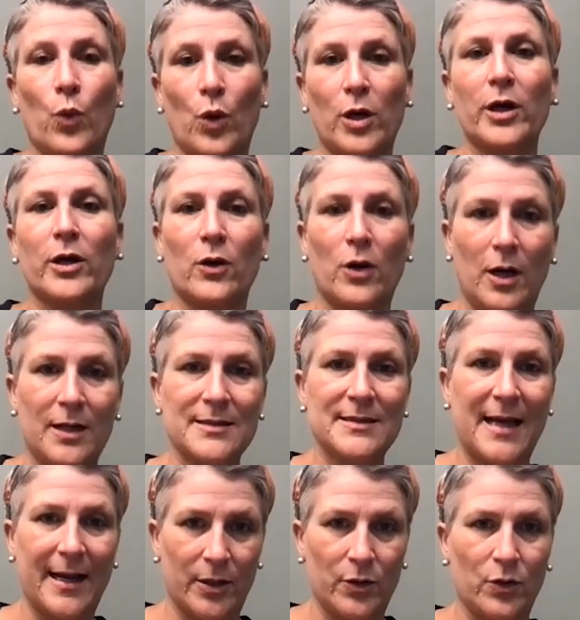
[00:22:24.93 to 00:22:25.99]
work across
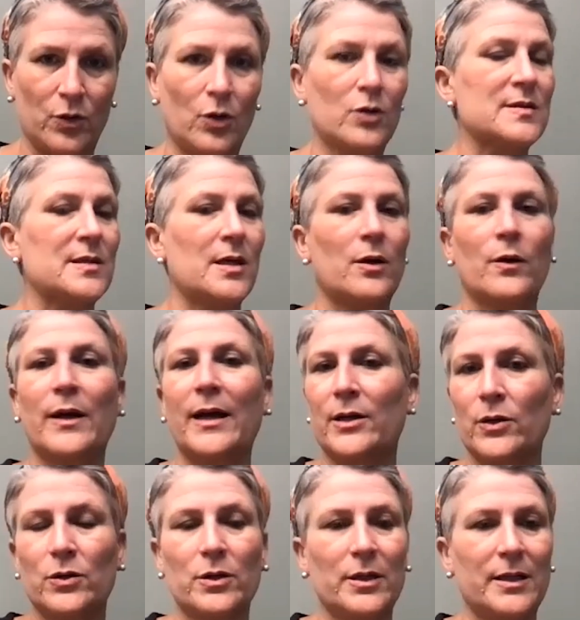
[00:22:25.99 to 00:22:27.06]
at Google. So at
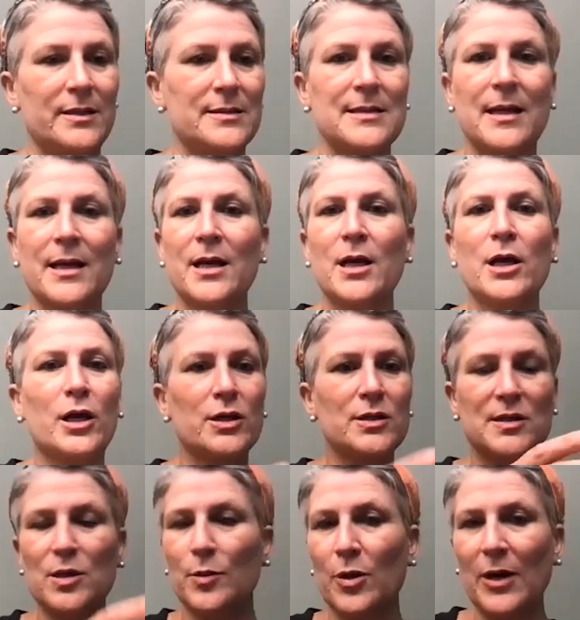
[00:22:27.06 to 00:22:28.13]
Google, it's
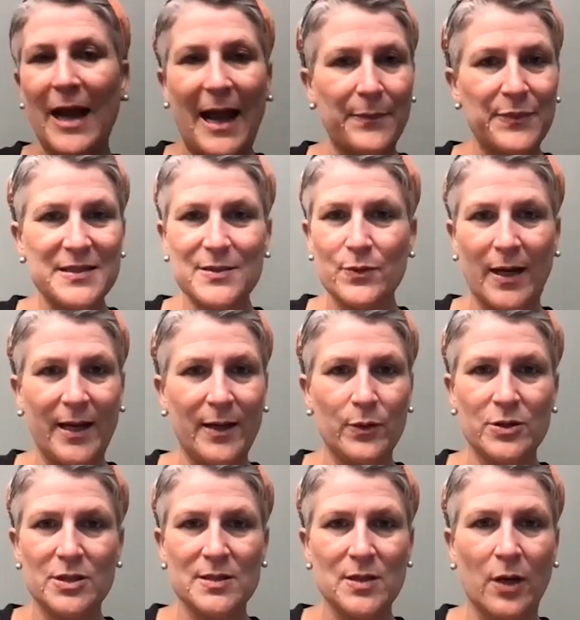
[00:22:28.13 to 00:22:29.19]
consumer apps, right?
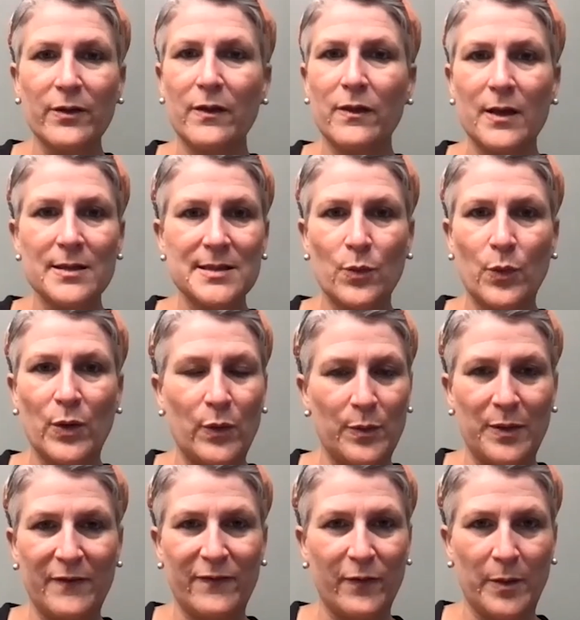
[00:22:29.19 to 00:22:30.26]
Which is all the things that we would
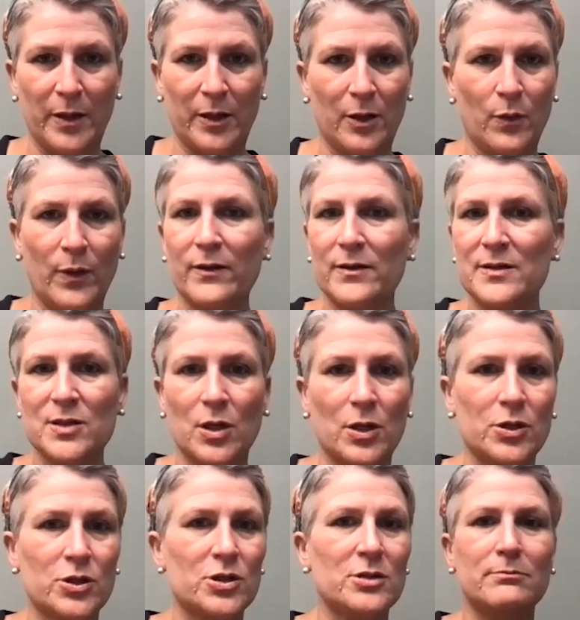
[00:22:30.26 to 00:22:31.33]
be familiar with:
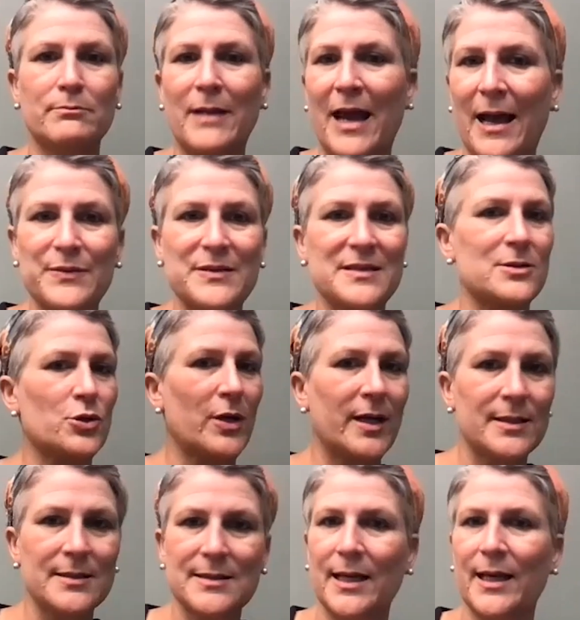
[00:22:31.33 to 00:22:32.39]
search, maps,
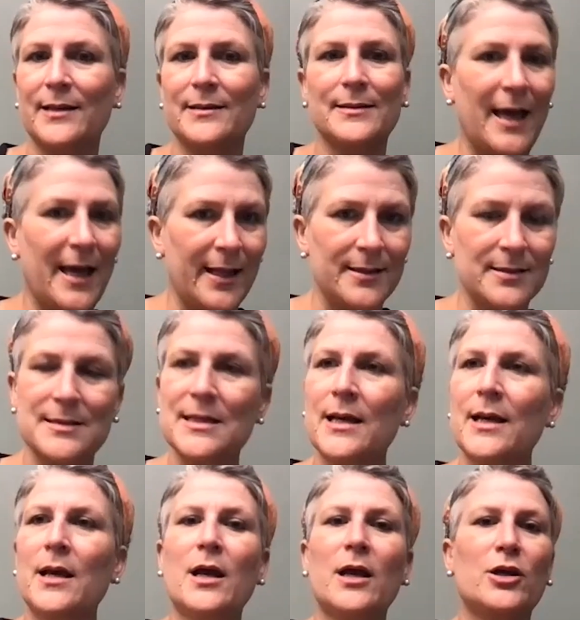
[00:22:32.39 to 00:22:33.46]
translate, lens.
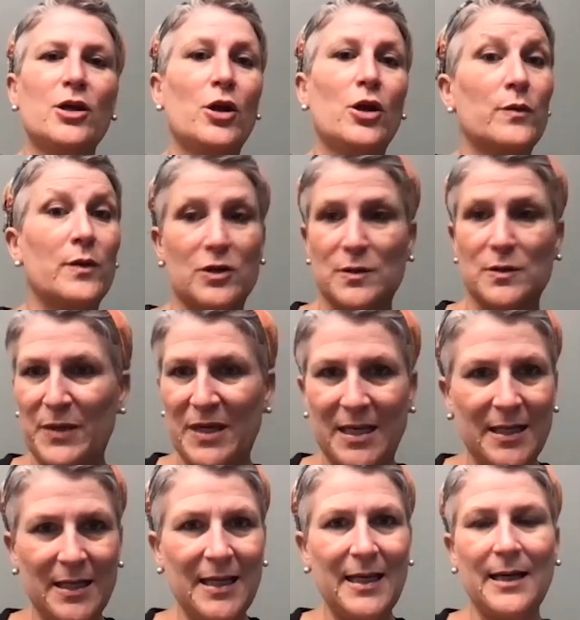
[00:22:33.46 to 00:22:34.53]
There's
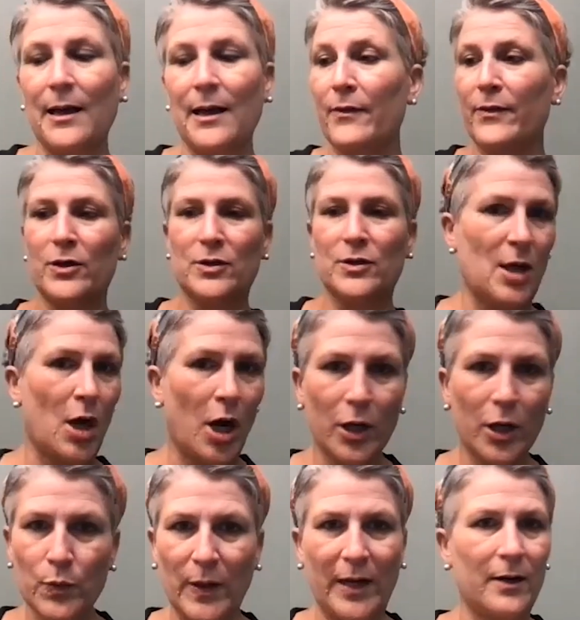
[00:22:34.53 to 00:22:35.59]
P&E, there's
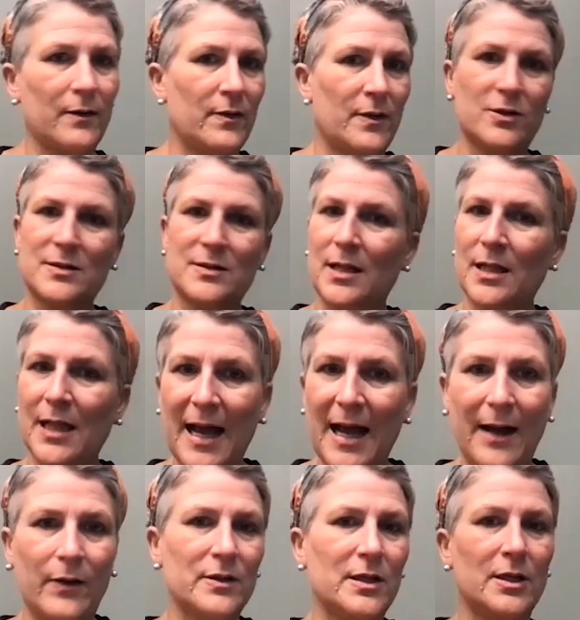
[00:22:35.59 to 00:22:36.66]
hardware, there's
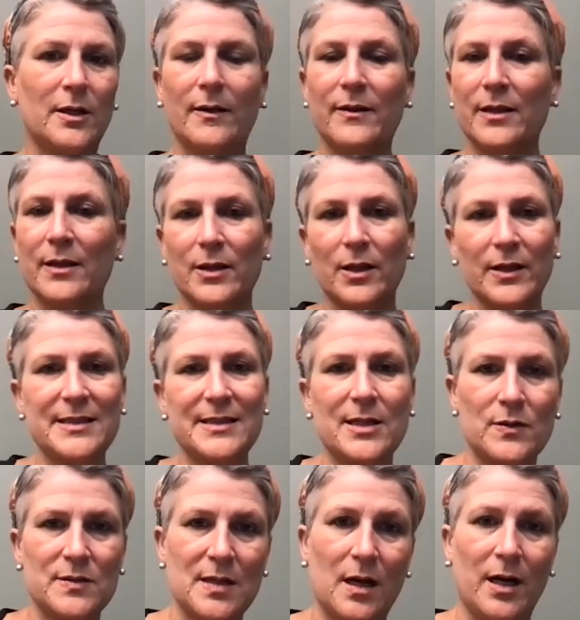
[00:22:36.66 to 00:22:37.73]
cloud. The list
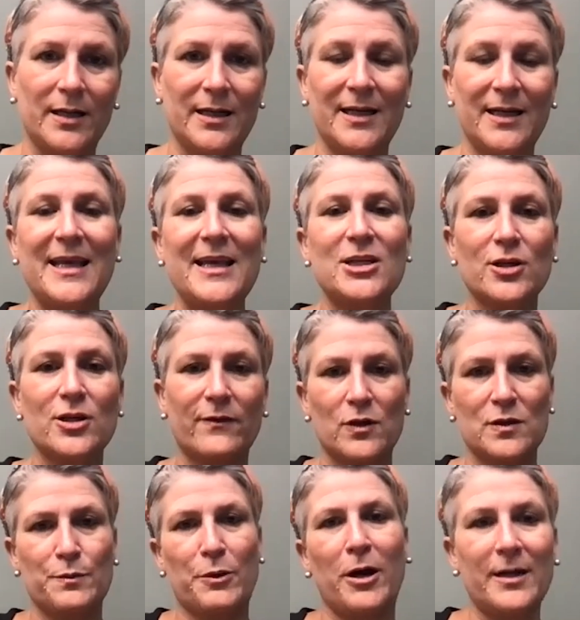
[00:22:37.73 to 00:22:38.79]
goes on. And each of
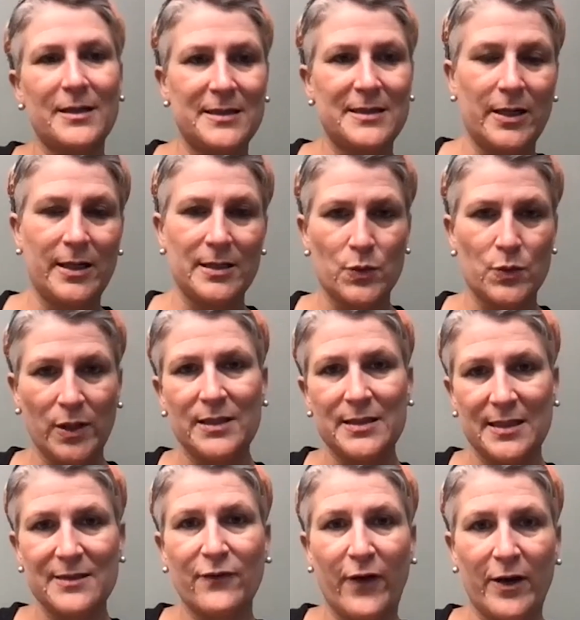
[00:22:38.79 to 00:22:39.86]
those product areas really
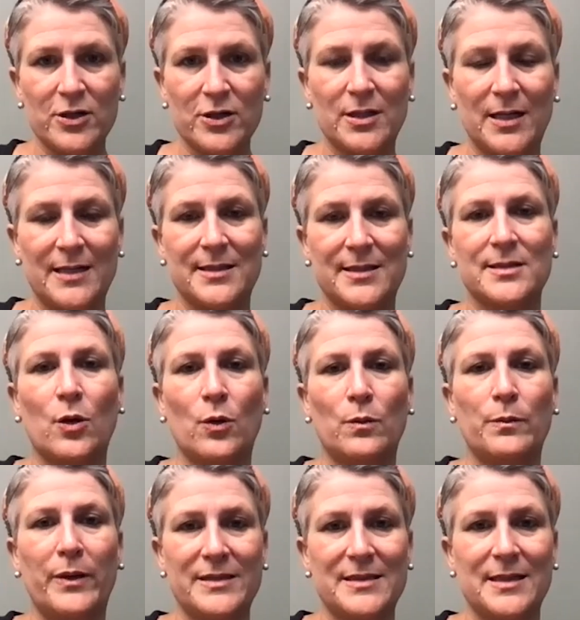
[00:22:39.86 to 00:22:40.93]
does function as its own
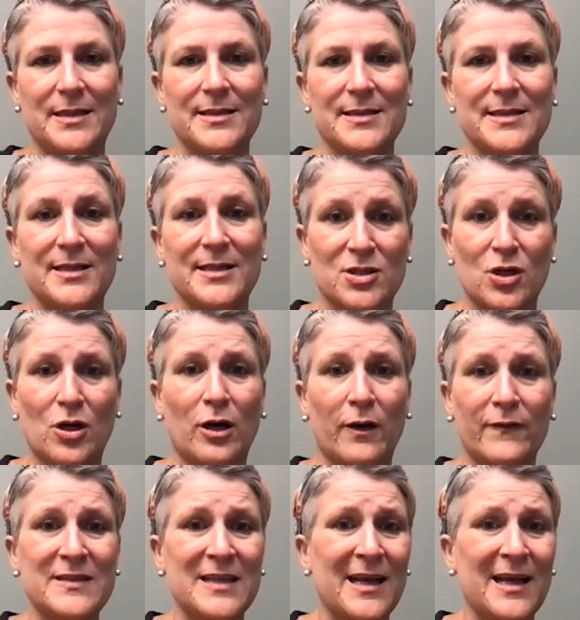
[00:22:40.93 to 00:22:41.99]
business and
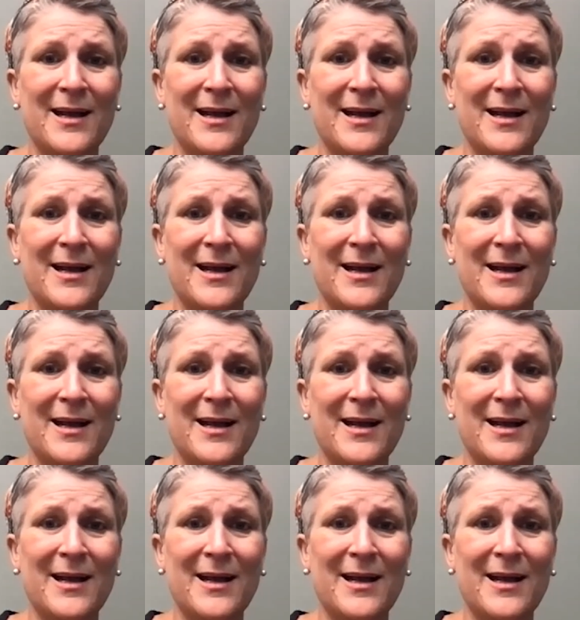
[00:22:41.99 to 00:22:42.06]
serves